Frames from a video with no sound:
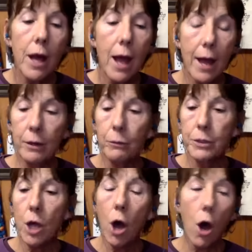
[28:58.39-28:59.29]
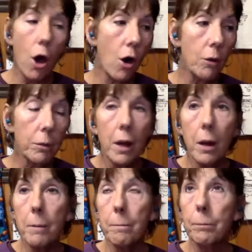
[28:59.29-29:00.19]
And it was all
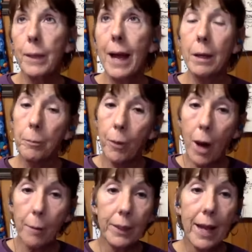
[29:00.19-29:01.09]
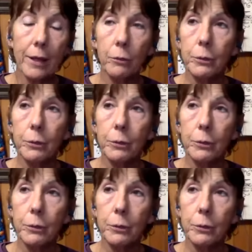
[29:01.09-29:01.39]
black propaganda,